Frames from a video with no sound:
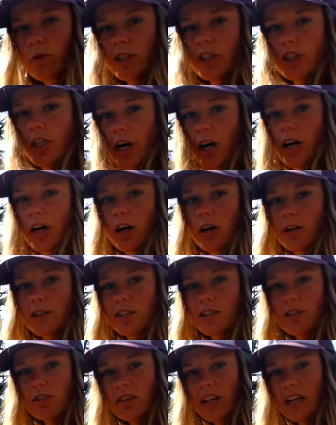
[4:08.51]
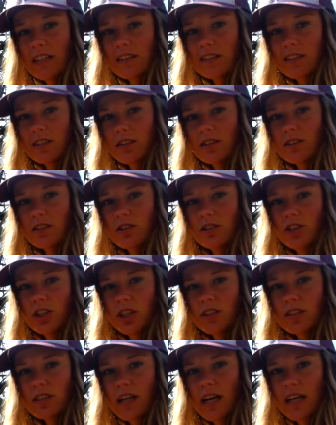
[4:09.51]
which are also lenticels,
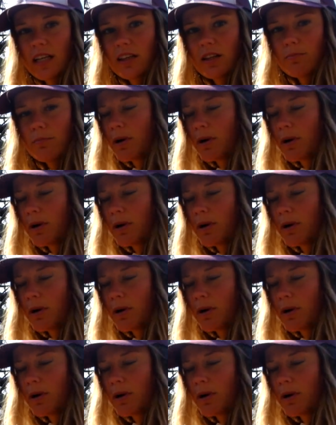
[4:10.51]
just like the